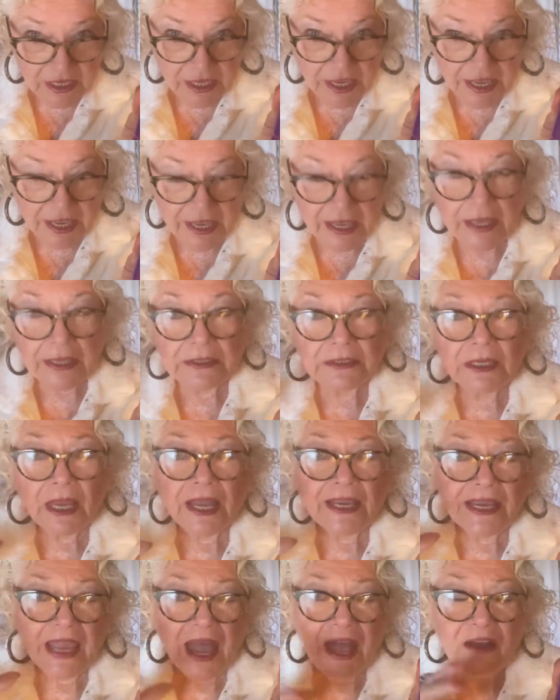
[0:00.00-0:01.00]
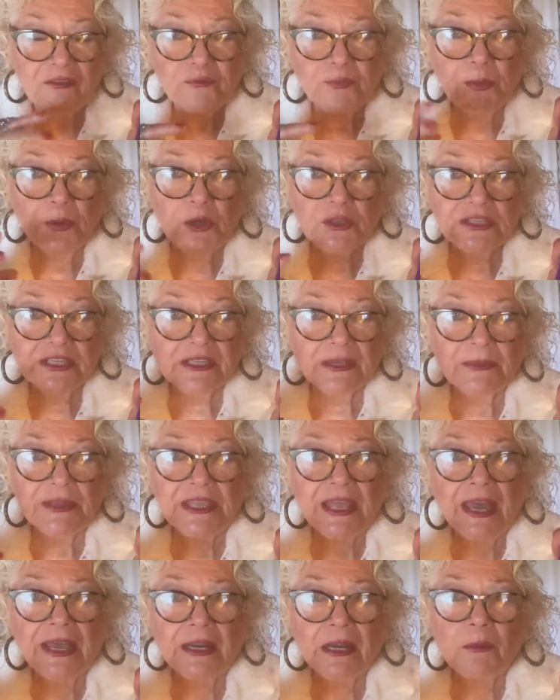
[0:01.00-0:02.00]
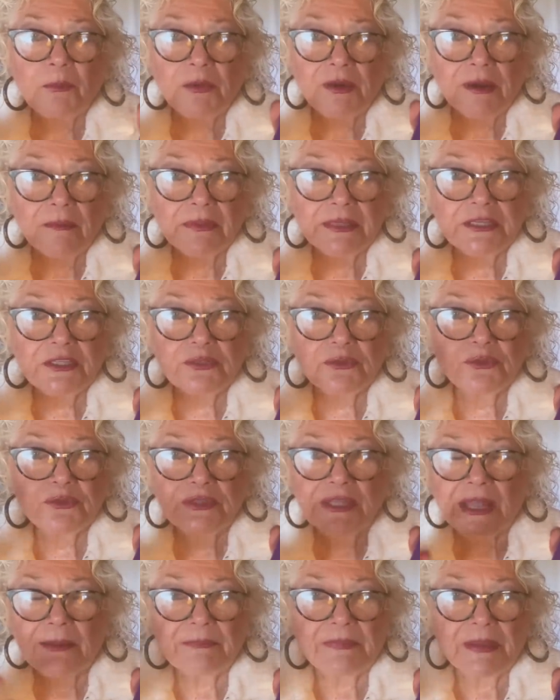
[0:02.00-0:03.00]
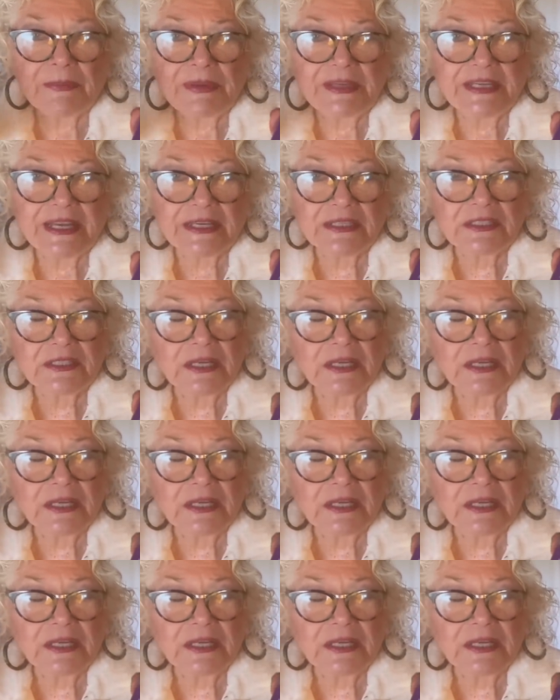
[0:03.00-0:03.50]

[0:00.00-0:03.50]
and I have bought some of that. I'll probably use that maybe next